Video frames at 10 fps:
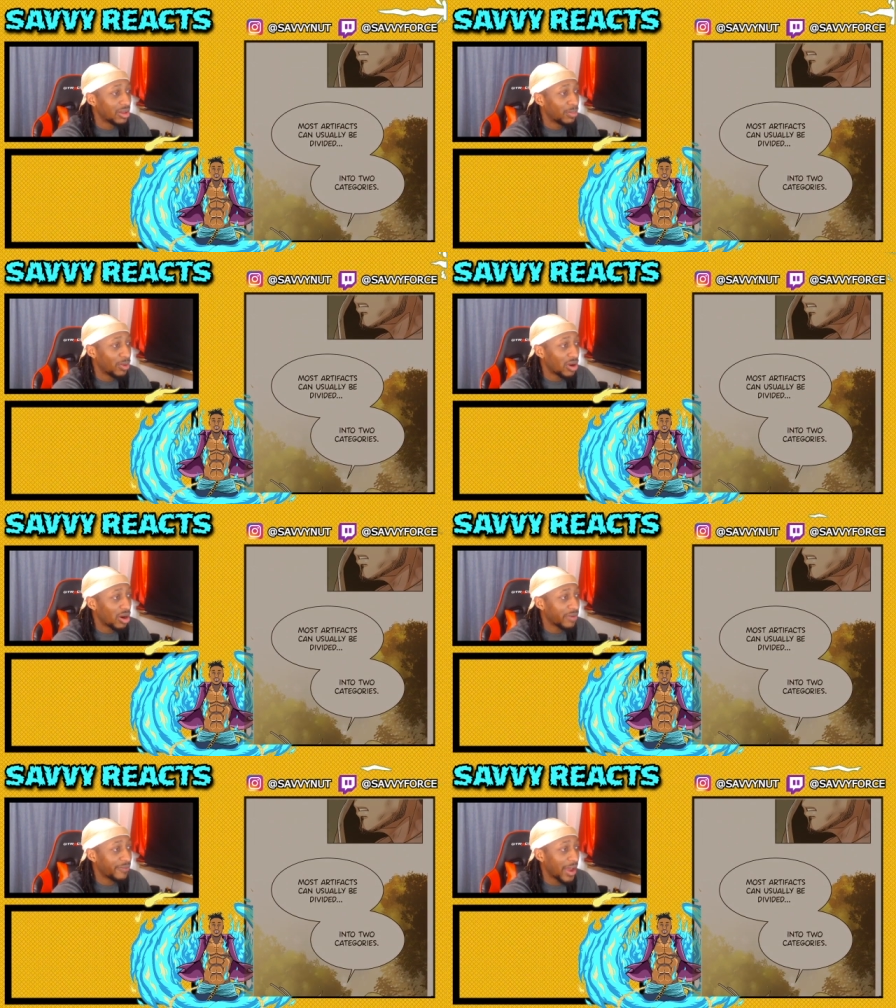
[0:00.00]
More
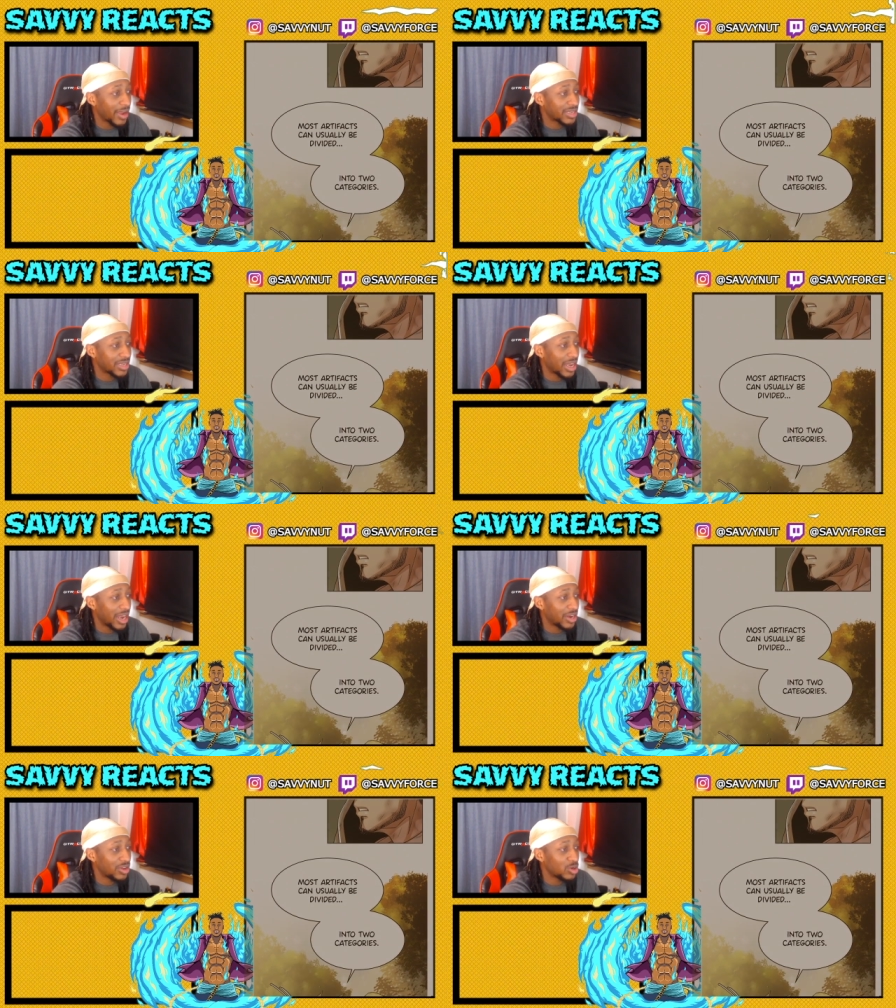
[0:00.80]
artifacts
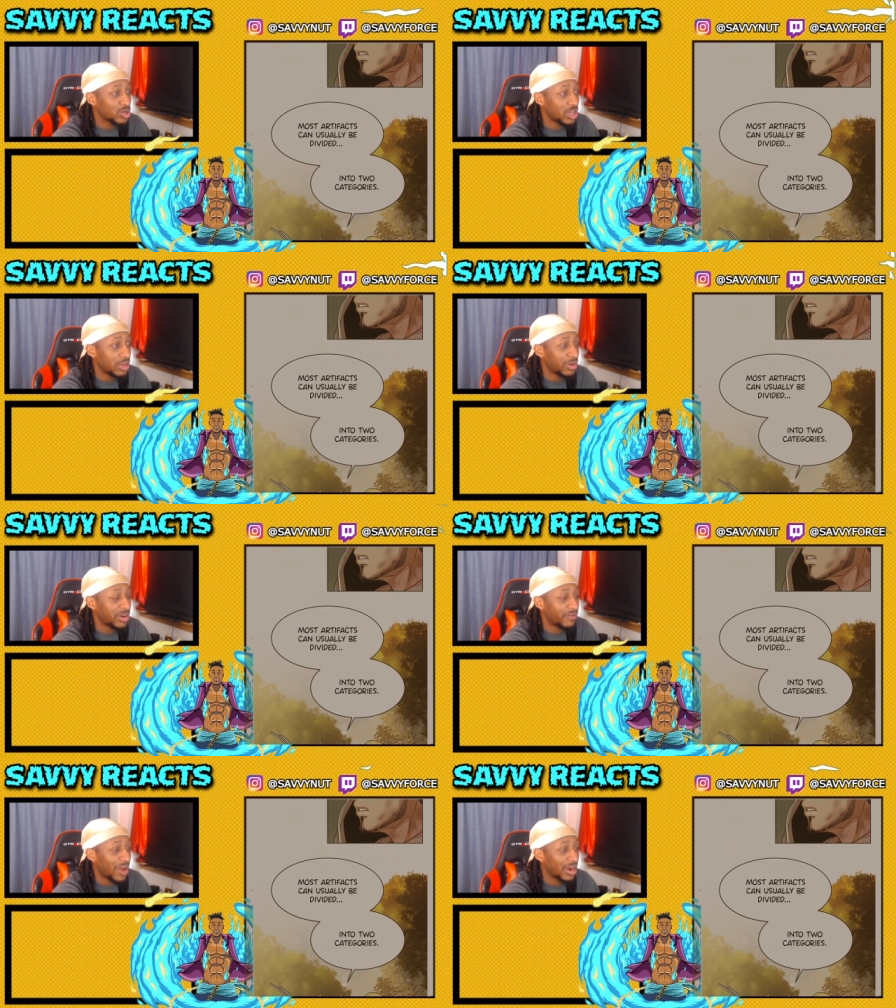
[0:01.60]
can usually be
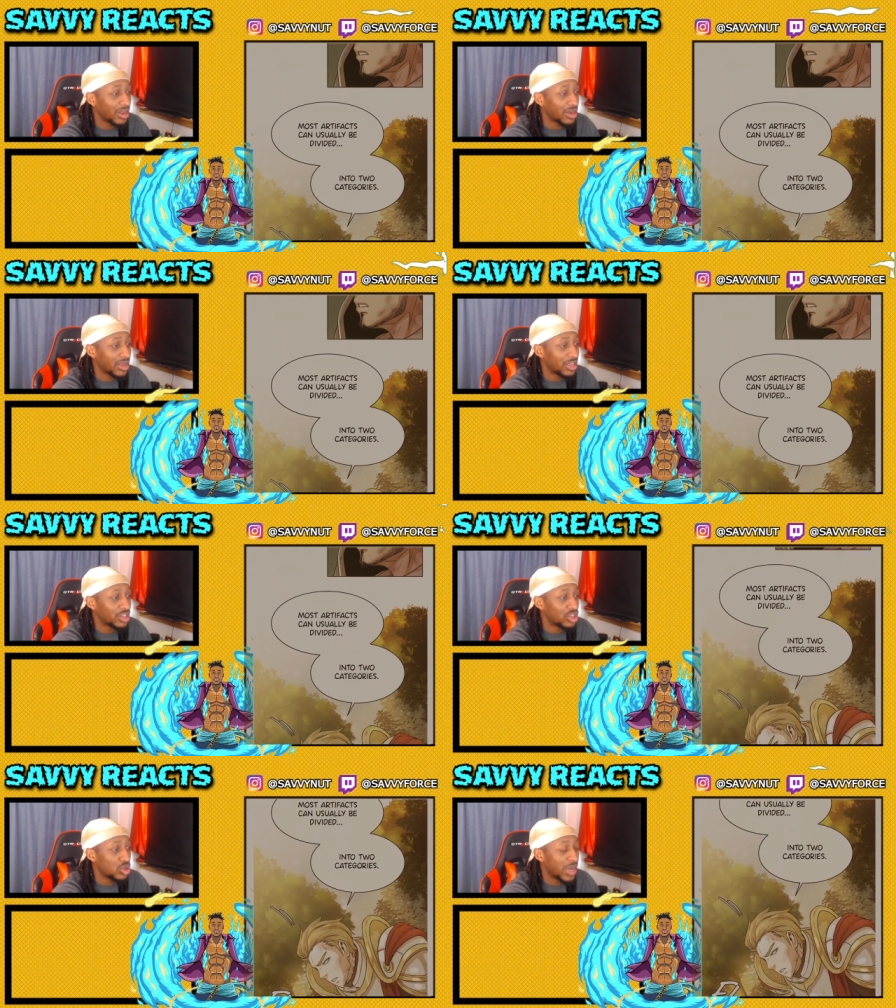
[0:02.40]
divided
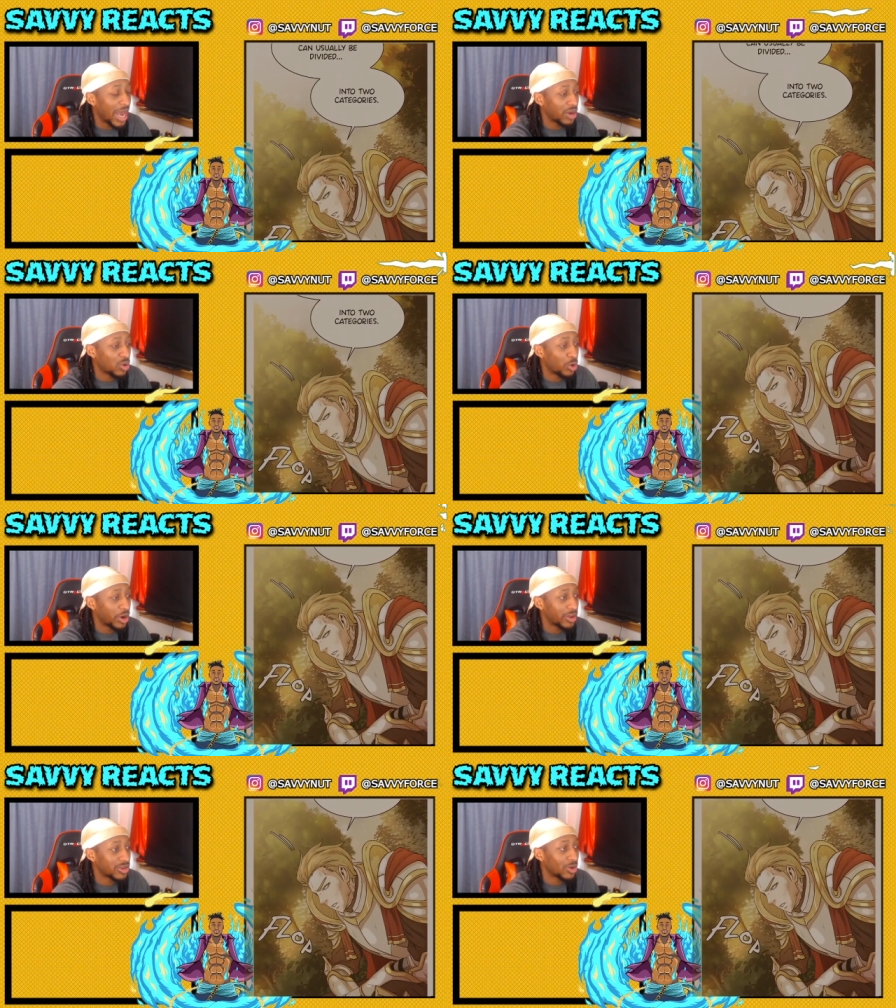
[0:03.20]
into two
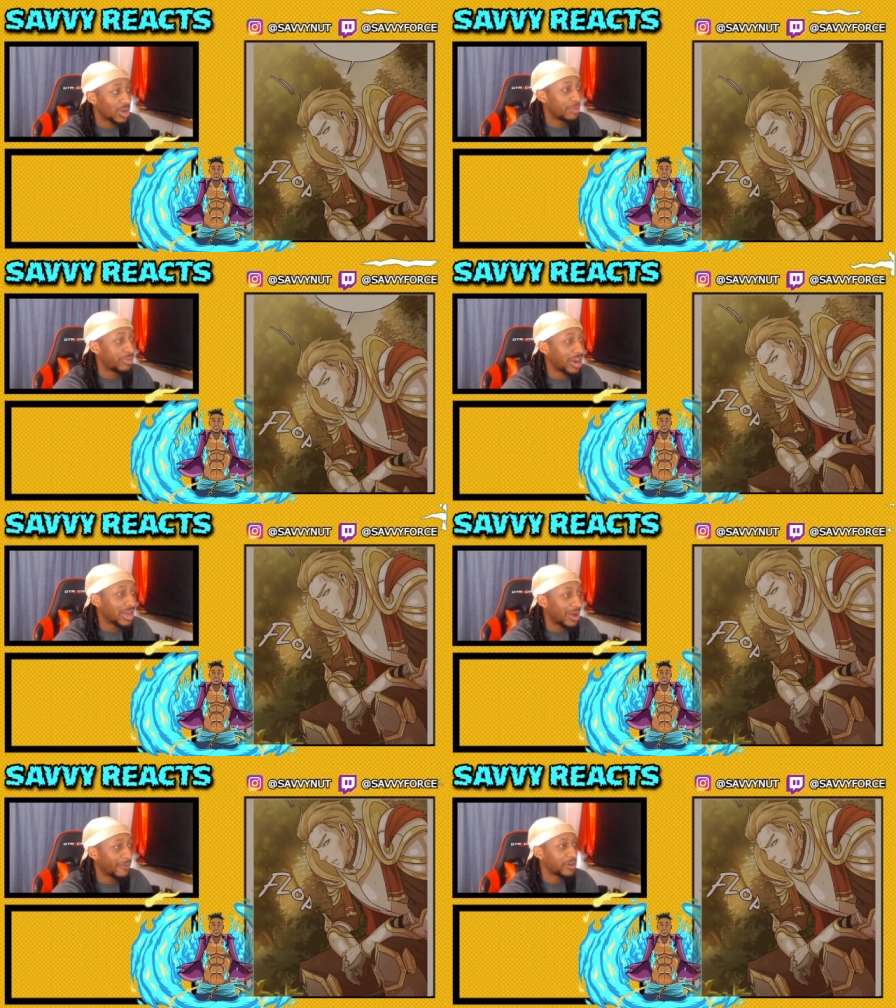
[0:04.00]
categories. Okay, break it
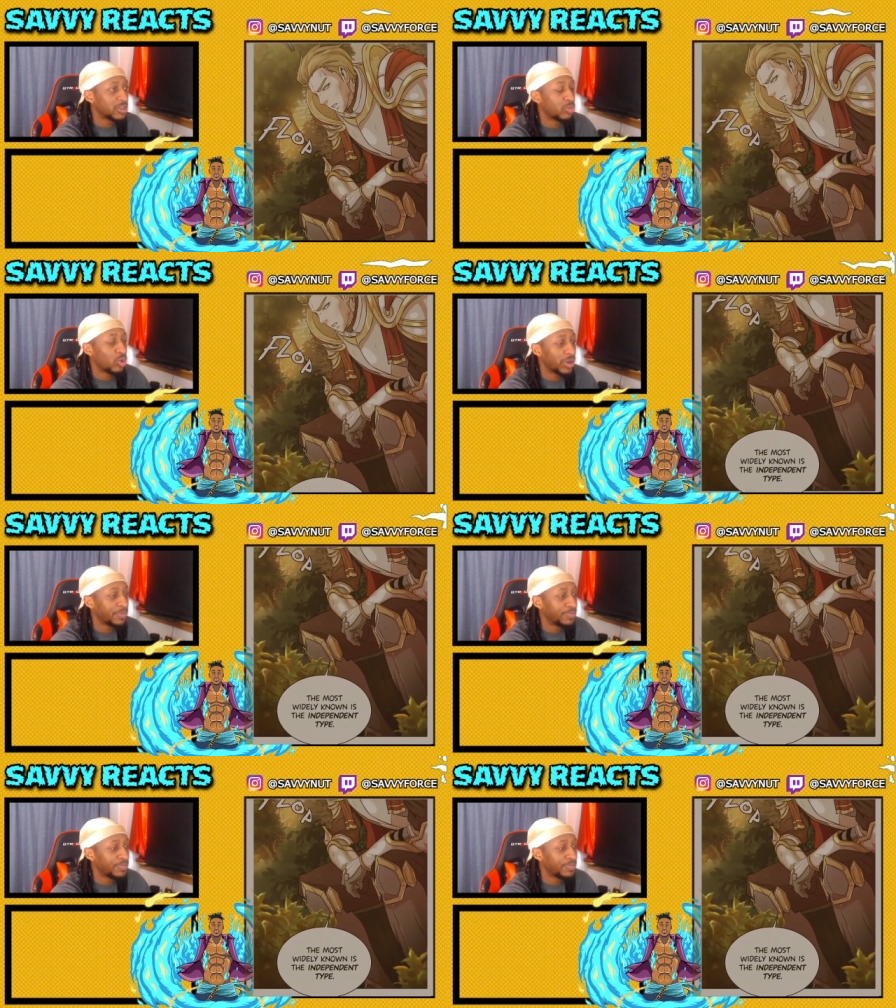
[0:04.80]
down for us, boy.